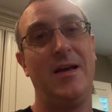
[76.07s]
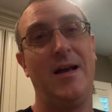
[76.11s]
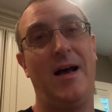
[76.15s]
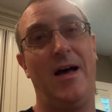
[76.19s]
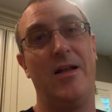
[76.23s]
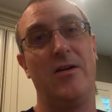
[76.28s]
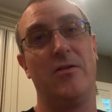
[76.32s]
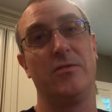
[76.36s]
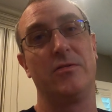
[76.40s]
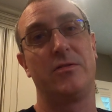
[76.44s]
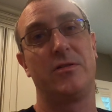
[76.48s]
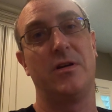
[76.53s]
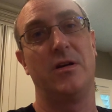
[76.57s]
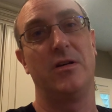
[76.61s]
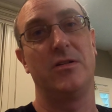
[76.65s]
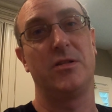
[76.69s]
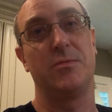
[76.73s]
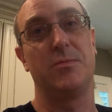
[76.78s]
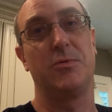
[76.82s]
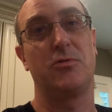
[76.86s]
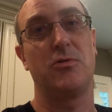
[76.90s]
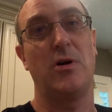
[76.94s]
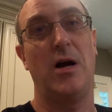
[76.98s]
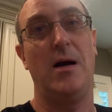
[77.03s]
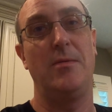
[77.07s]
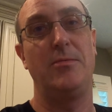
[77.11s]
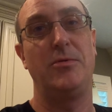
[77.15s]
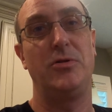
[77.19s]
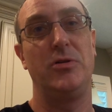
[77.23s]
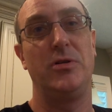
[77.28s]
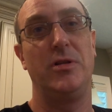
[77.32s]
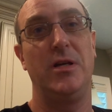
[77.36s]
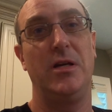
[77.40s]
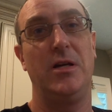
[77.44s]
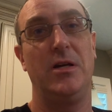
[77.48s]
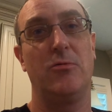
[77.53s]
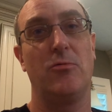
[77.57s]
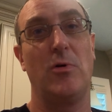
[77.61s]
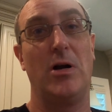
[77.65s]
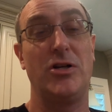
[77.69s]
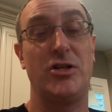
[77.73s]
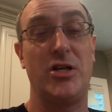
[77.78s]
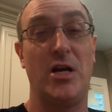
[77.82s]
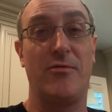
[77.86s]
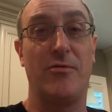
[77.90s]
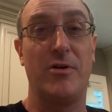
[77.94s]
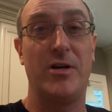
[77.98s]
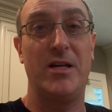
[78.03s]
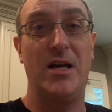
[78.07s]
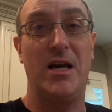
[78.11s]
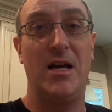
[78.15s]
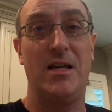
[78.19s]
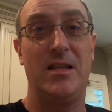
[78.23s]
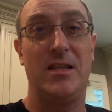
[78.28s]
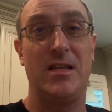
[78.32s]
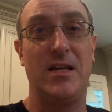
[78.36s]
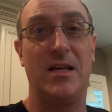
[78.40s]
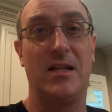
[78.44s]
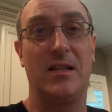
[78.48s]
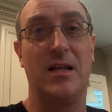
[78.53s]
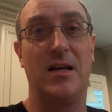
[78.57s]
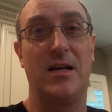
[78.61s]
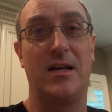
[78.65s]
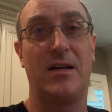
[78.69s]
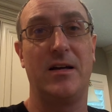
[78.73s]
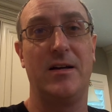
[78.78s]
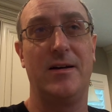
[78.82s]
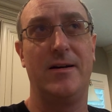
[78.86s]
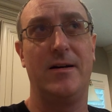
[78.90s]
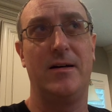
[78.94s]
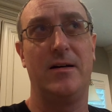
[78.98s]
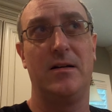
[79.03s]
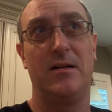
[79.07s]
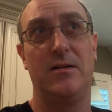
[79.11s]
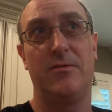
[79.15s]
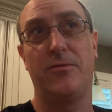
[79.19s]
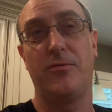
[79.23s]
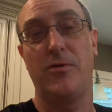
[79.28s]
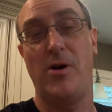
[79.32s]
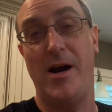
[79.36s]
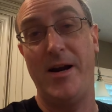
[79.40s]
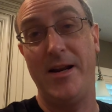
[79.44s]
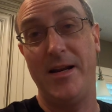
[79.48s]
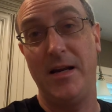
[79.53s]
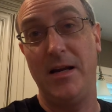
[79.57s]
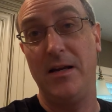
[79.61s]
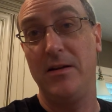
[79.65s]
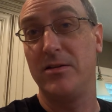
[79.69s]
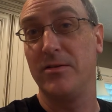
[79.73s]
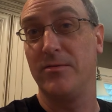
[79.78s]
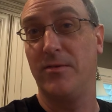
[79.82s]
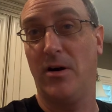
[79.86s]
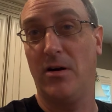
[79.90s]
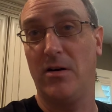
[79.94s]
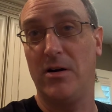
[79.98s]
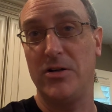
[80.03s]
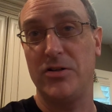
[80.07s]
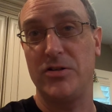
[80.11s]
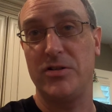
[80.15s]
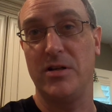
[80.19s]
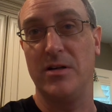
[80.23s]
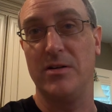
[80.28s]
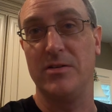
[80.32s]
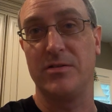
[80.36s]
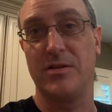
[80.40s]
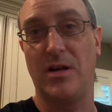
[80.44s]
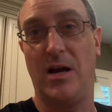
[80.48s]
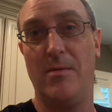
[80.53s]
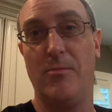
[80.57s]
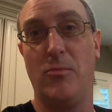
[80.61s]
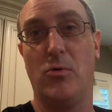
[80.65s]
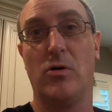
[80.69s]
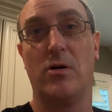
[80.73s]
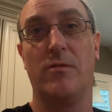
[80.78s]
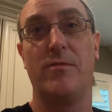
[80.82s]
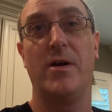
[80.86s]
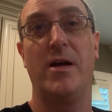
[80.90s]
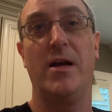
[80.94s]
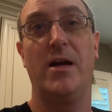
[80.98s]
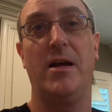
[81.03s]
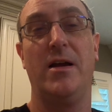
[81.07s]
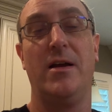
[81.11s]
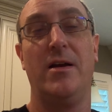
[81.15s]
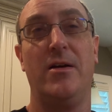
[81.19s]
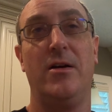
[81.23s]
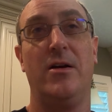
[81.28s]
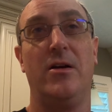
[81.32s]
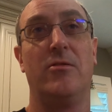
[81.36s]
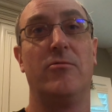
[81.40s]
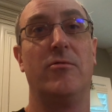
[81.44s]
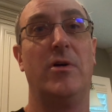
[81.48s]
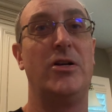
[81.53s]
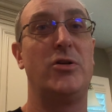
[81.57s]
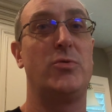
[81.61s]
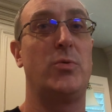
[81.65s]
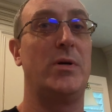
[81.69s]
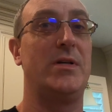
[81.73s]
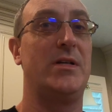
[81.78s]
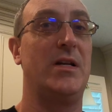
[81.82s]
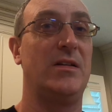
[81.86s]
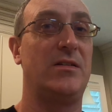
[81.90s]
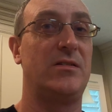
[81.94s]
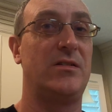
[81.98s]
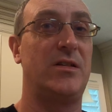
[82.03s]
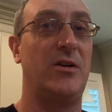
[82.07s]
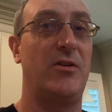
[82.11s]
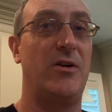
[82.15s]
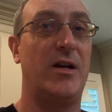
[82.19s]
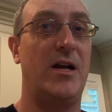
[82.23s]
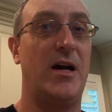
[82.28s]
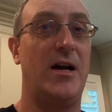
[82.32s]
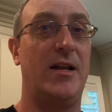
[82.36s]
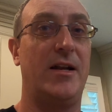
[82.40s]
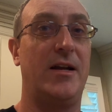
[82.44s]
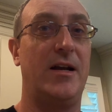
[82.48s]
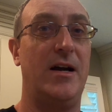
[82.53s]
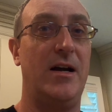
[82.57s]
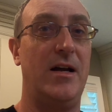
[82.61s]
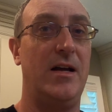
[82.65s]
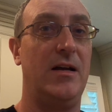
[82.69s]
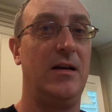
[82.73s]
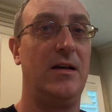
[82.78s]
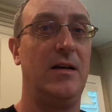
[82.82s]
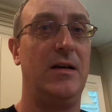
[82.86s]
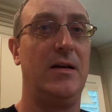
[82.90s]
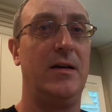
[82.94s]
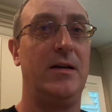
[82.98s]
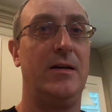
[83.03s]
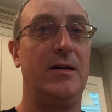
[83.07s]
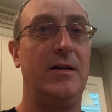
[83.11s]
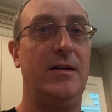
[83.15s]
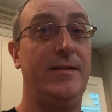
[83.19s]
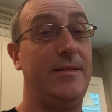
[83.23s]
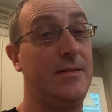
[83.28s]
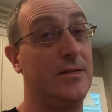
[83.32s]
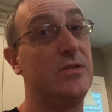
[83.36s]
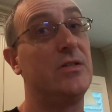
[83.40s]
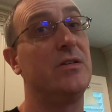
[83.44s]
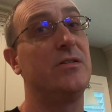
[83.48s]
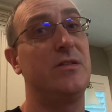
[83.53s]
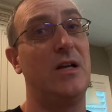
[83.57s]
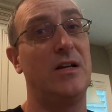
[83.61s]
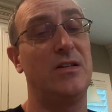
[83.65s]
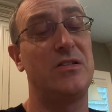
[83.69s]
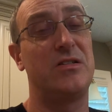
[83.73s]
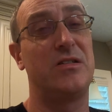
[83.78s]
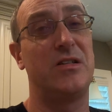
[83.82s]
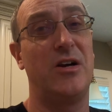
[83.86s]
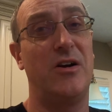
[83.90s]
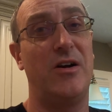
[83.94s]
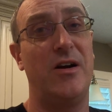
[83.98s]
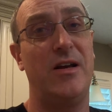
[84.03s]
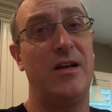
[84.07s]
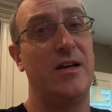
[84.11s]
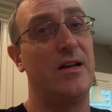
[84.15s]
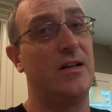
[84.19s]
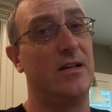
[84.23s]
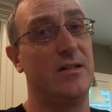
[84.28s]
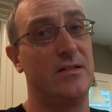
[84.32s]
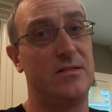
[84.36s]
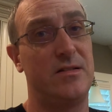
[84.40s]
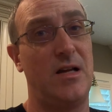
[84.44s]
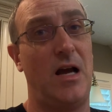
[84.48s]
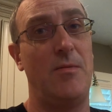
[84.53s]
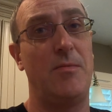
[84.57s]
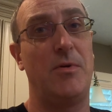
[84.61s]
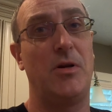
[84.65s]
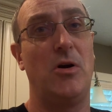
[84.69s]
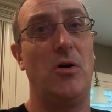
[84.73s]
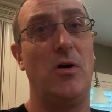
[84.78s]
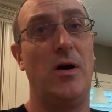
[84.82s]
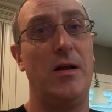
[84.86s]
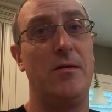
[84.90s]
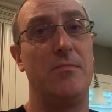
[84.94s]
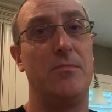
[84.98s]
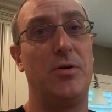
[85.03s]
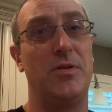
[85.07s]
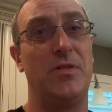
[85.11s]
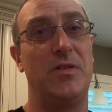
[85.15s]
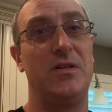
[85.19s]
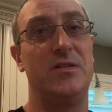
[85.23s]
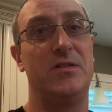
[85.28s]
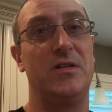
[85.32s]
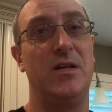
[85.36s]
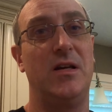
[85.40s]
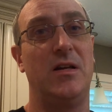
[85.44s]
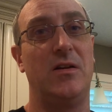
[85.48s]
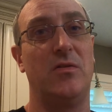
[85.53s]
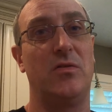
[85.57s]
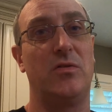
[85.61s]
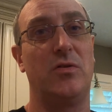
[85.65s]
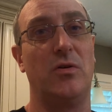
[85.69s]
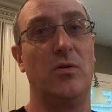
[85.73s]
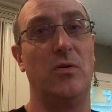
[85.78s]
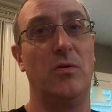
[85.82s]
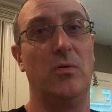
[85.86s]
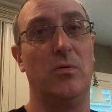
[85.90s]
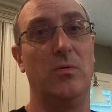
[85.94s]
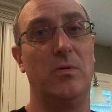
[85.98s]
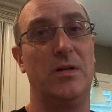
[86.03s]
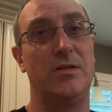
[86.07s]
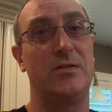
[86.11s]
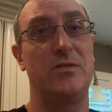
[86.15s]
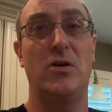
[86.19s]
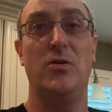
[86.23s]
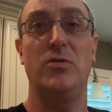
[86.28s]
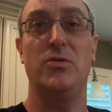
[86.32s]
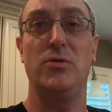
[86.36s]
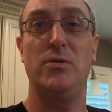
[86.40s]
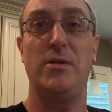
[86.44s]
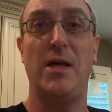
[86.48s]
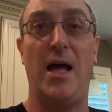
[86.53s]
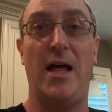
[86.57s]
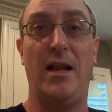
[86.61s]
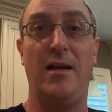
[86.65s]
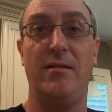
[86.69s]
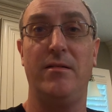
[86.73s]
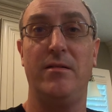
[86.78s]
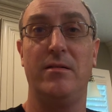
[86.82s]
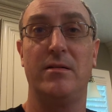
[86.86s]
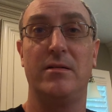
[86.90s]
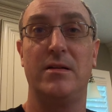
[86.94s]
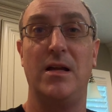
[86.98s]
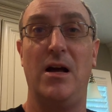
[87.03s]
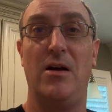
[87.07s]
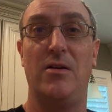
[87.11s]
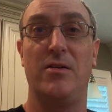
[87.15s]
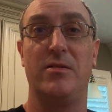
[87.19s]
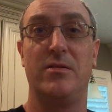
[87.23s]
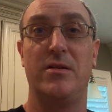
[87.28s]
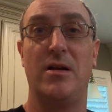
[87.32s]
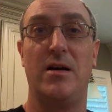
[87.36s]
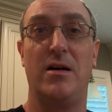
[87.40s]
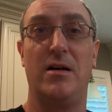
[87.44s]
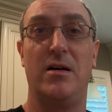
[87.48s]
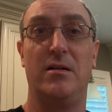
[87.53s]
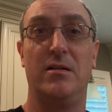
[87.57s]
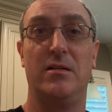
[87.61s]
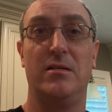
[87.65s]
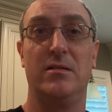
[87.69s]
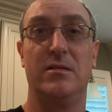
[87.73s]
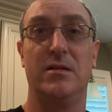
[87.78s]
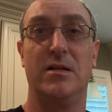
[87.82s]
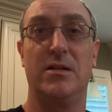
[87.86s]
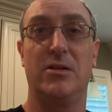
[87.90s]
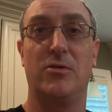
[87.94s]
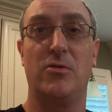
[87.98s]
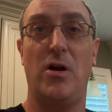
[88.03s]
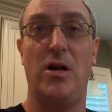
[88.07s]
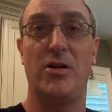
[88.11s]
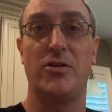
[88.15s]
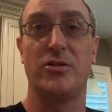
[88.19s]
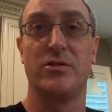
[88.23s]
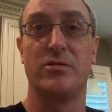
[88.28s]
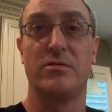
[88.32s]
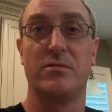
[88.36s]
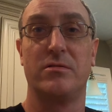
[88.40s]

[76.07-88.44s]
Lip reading: I don't subscribe to the wrench every day thing like Freddie Tavares does. I'm more of a wrench when necessary kind of guy. This is necessary, and it's time to go ahead and put these in. So let's go do that down in the garage.